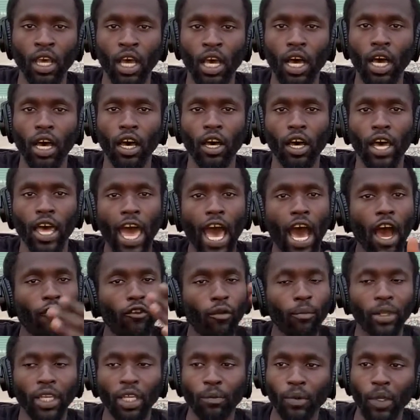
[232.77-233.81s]
However
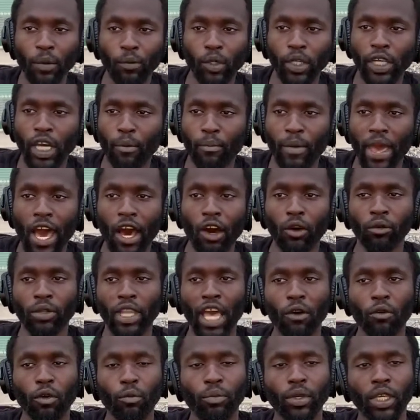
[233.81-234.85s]
many people come out,
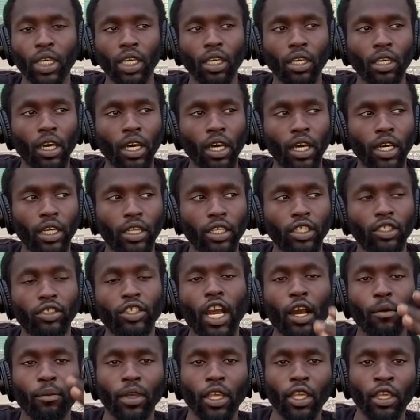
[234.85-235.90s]
that will be
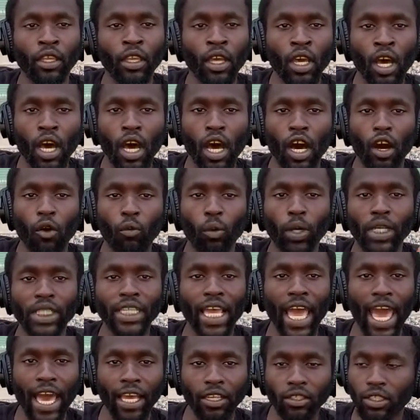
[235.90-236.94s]
determine which
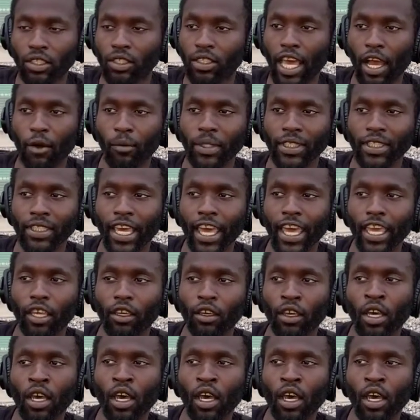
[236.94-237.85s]
actions that we take.